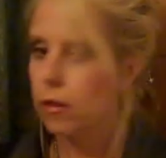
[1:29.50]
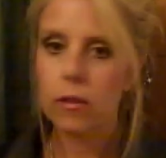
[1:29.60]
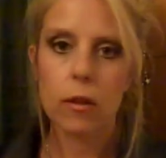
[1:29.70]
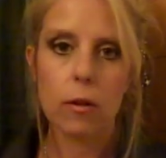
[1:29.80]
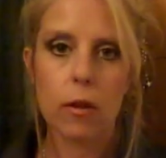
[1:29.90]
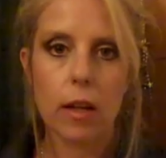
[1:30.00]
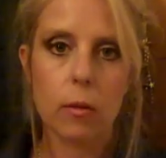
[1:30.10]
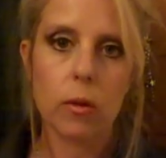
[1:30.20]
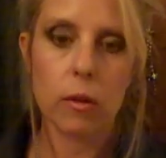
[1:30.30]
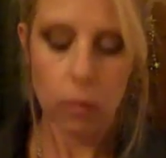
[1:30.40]
So
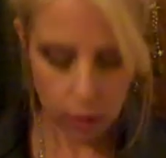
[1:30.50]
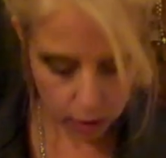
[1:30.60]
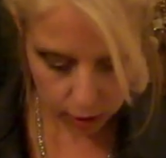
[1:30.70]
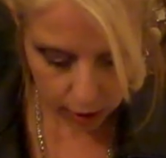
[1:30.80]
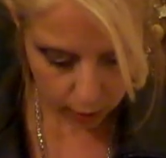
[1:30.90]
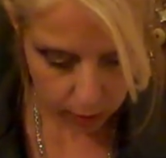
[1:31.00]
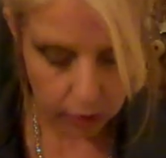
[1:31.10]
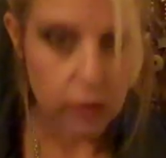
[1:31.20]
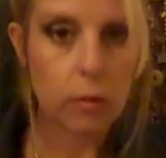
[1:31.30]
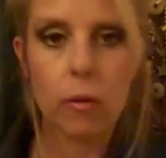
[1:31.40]
that's what's going on there. But at
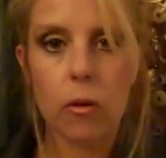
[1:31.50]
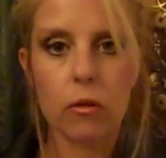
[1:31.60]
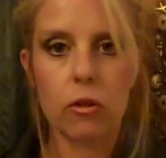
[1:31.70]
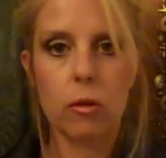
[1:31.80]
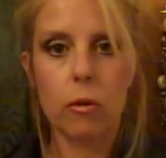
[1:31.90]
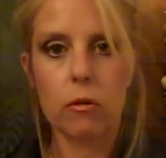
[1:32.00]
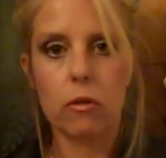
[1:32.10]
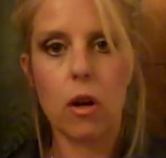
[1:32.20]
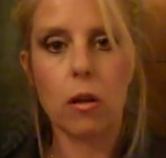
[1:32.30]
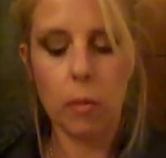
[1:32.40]
least she won't
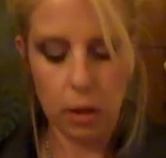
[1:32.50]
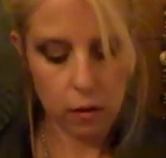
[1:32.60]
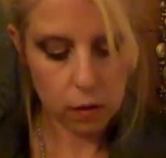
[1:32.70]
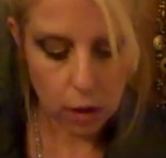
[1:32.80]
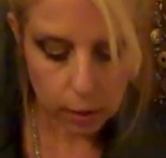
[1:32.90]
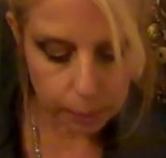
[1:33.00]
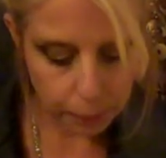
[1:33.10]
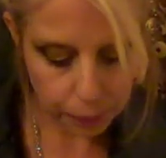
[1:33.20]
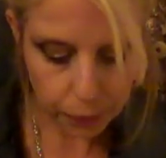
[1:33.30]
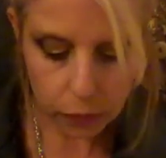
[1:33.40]
shock me this time.
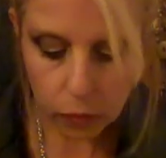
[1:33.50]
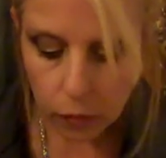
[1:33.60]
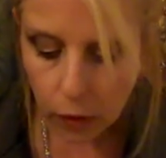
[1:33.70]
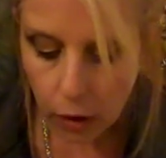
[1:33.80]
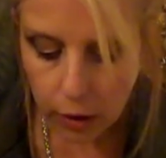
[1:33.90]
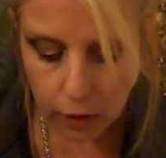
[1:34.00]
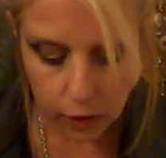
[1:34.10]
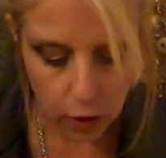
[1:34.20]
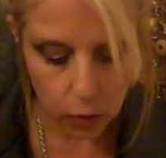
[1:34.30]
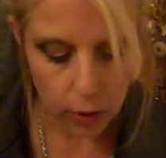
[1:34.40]
Alright,
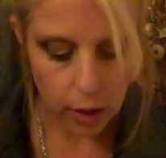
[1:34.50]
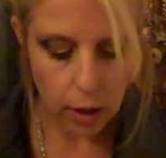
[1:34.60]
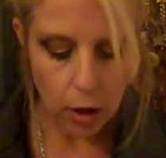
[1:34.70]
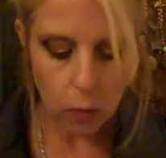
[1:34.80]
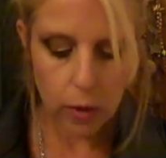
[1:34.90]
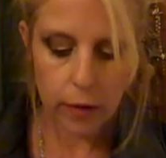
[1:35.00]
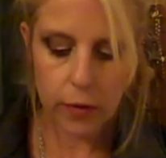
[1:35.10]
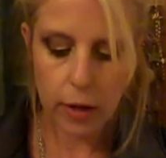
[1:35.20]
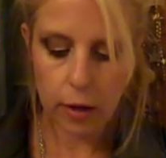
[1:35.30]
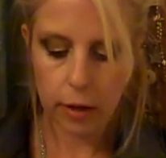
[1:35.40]
so what I've
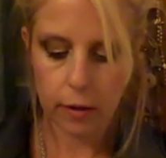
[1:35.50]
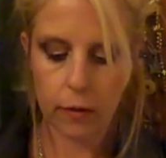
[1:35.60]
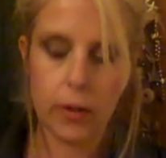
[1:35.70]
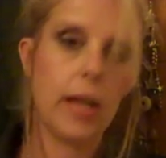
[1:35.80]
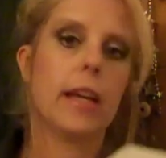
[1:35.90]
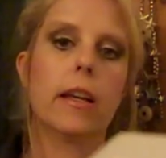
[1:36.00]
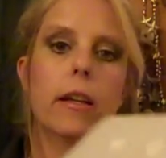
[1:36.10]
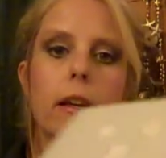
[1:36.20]
done is I've taken